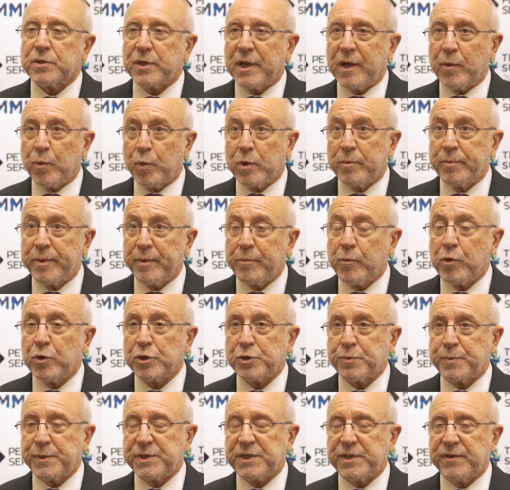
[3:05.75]
I will be more
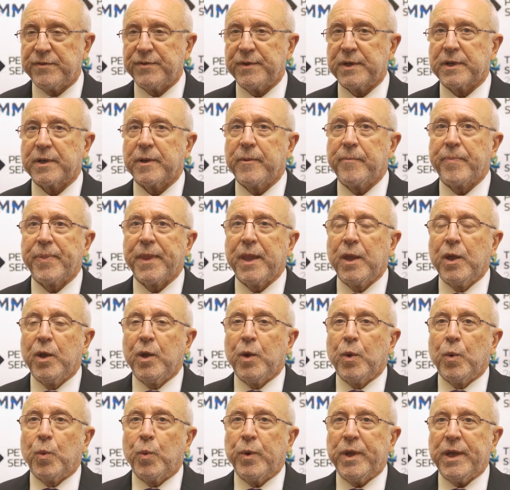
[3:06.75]
specific.
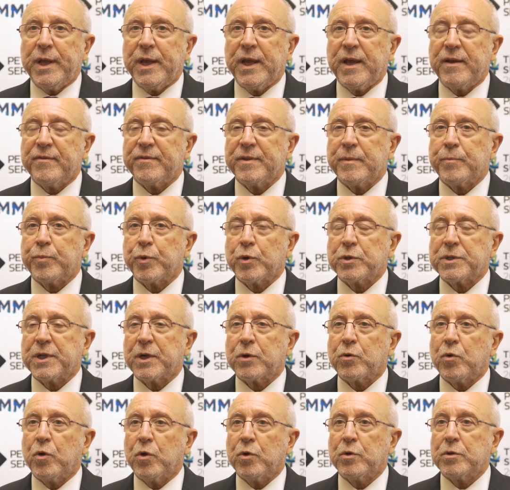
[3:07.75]
We have a
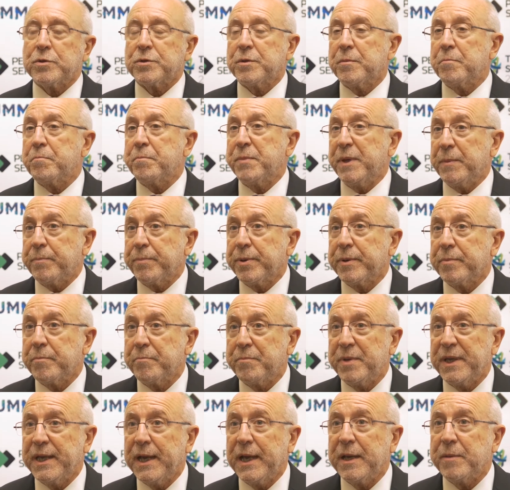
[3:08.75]
product called
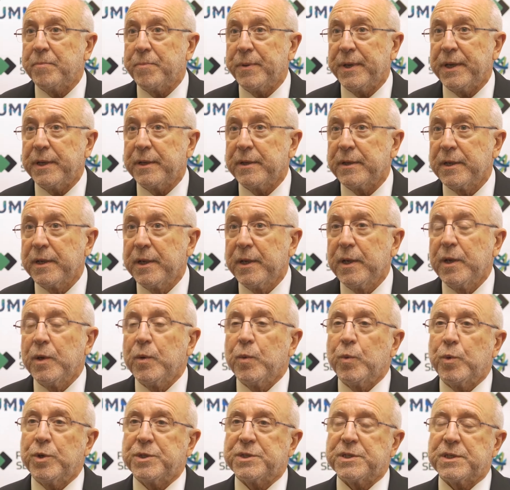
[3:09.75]
BIP,
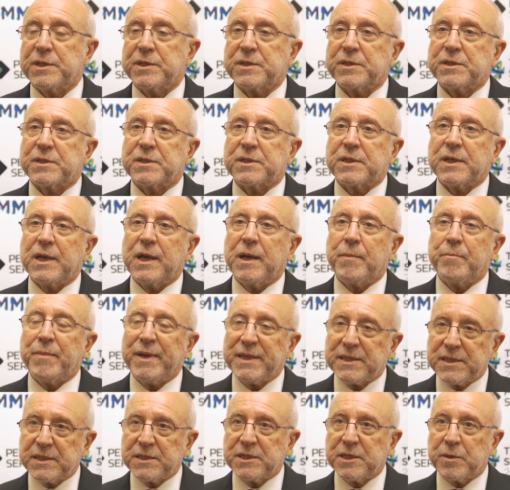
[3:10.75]
which is a
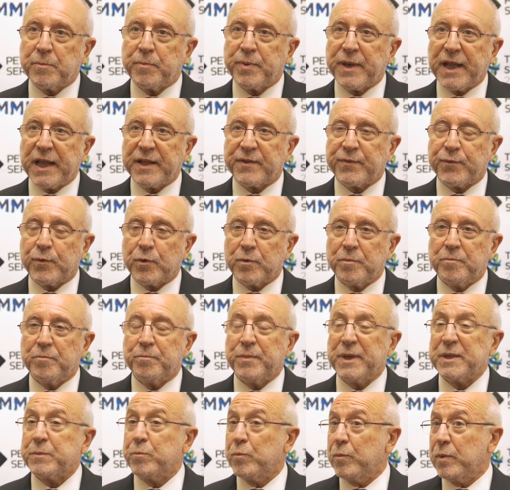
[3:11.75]
messaging platform,
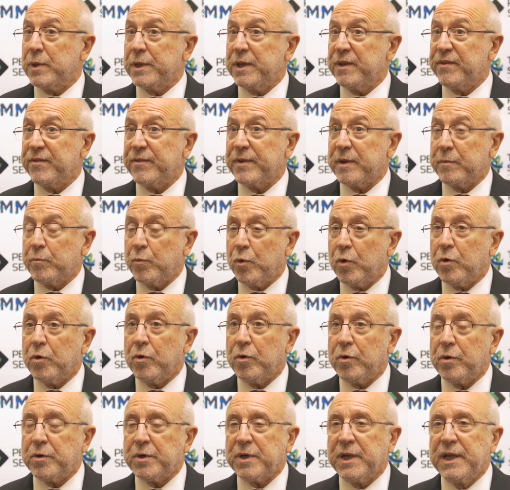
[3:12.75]
but even
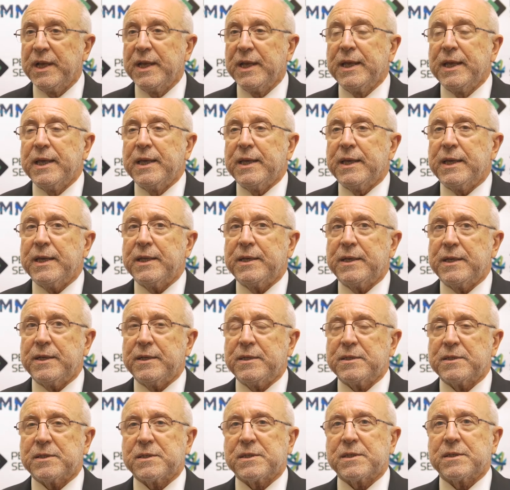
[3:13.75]
more, it
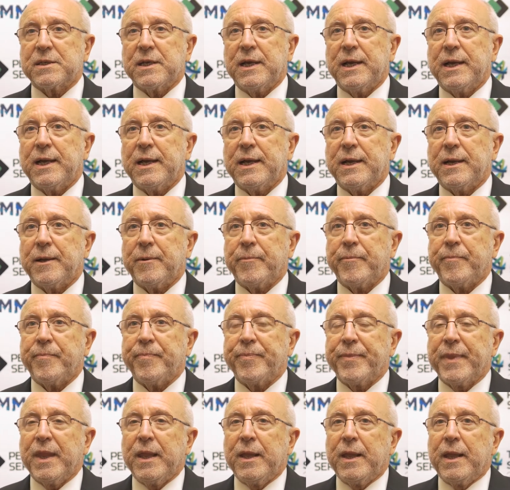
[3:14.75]
is
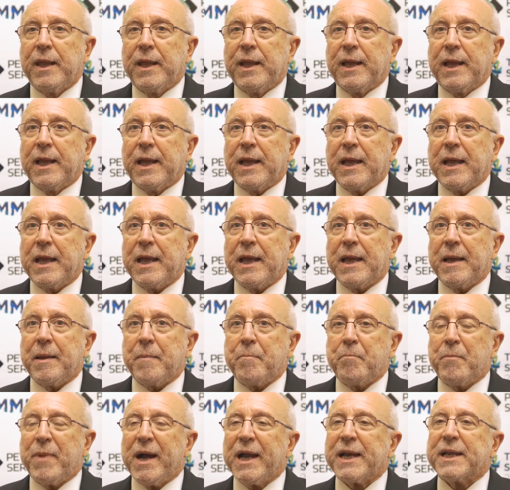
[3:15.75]
a
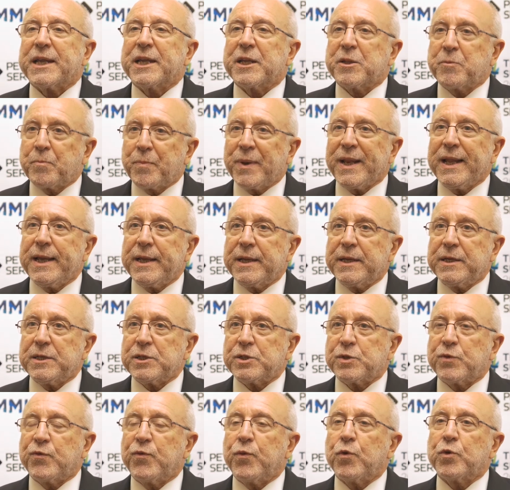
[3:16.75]

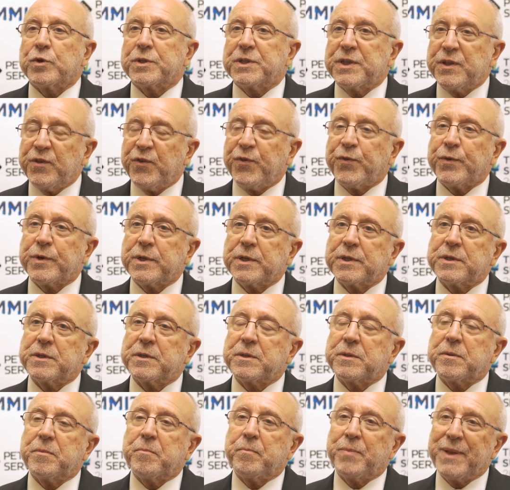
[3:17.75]
marketplace for
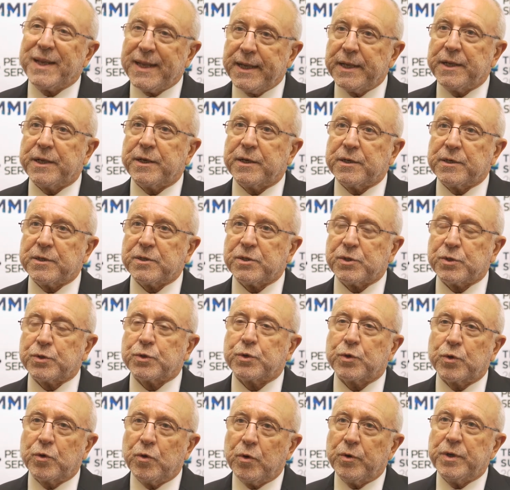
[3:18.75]
different players
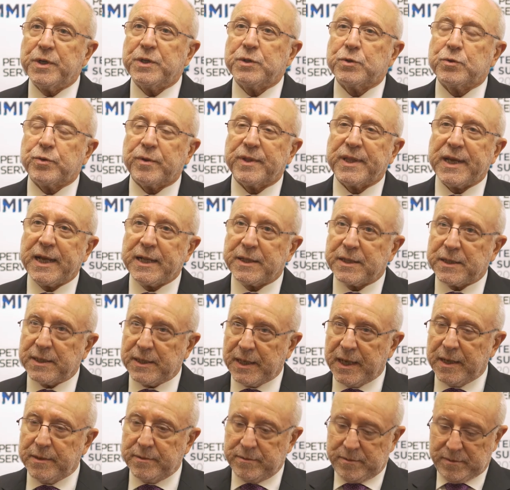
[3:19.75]
to go into
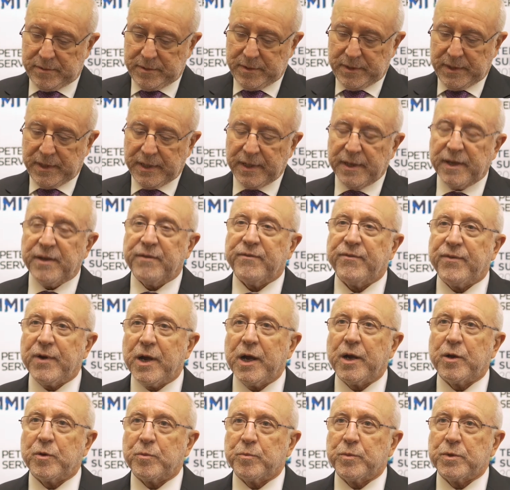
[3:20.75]
that
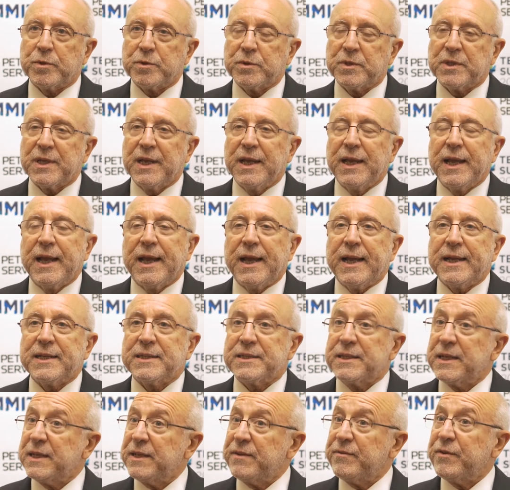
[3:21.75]
environment
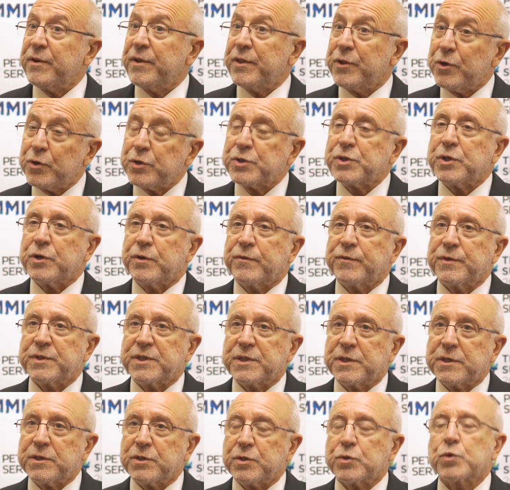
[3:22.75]
and deliver their
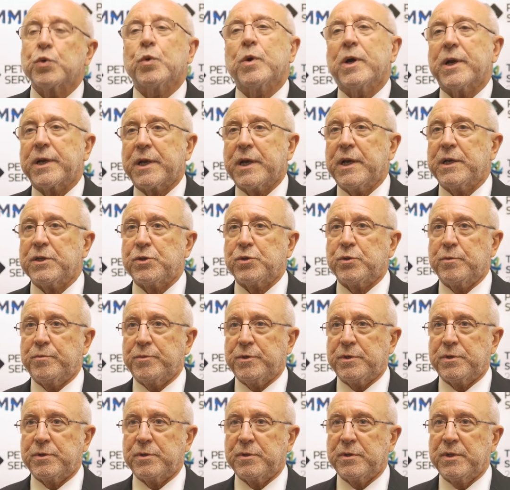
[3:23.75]
services to our
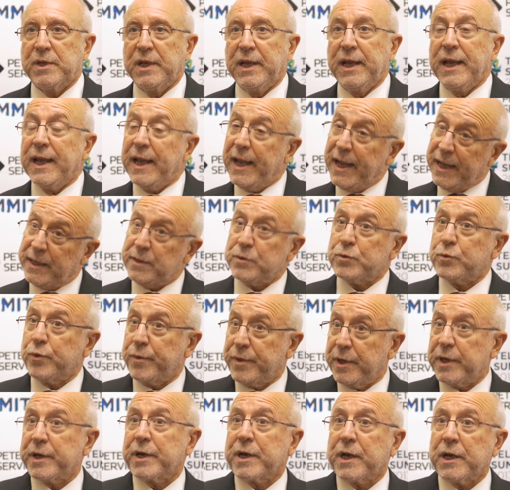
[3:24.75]
customers and to
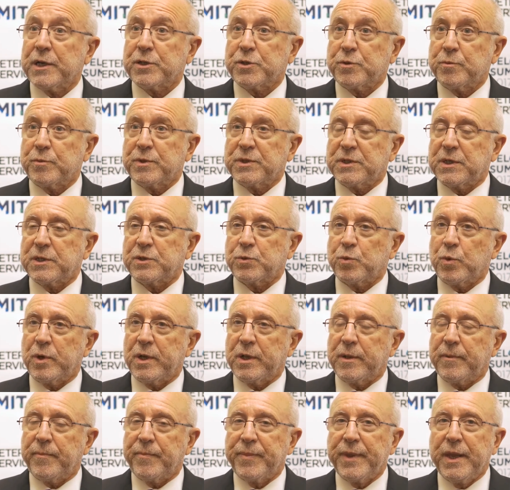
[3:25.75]
their customers as
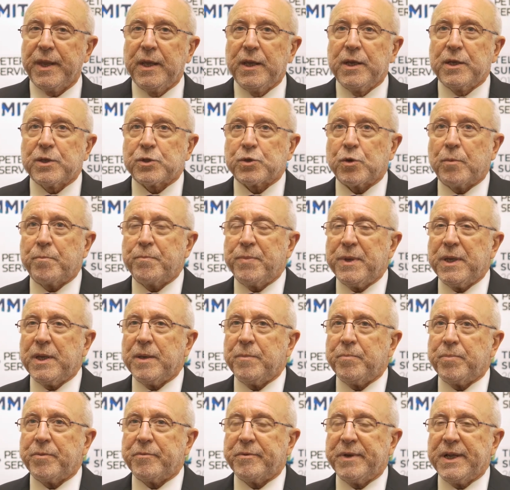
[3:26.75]
well. So
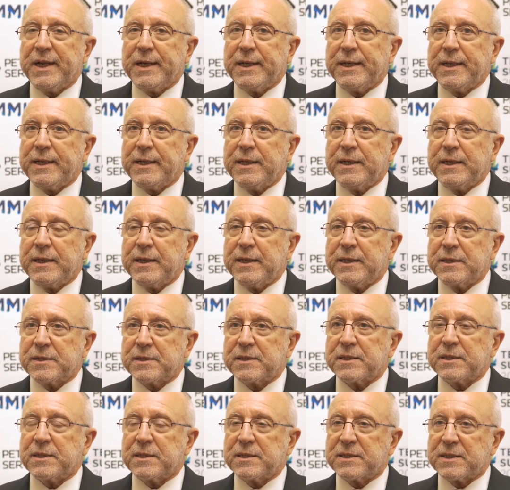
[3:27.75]
BIP really
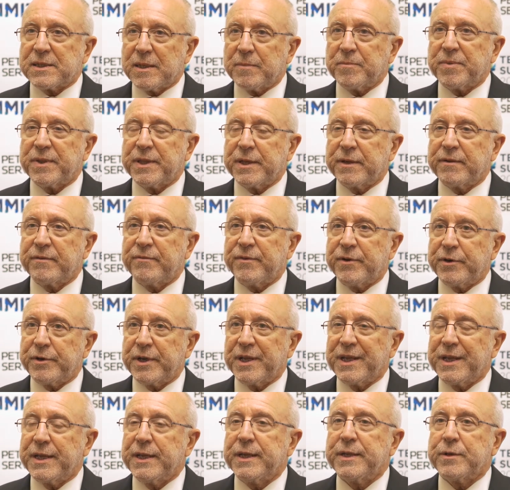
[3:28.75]
is something
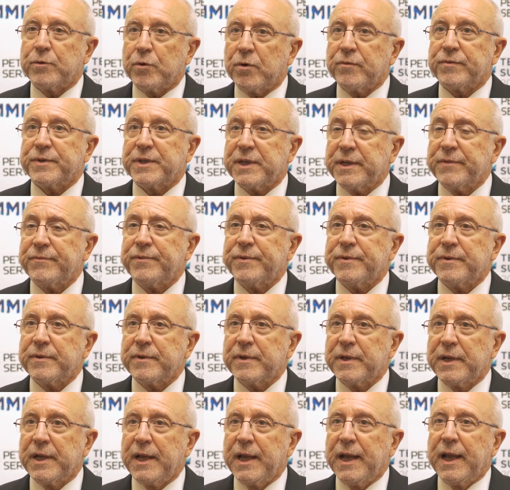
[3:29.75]
very innovative
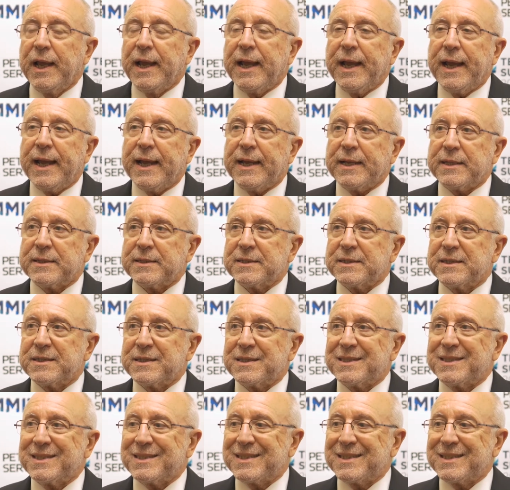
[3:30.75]
and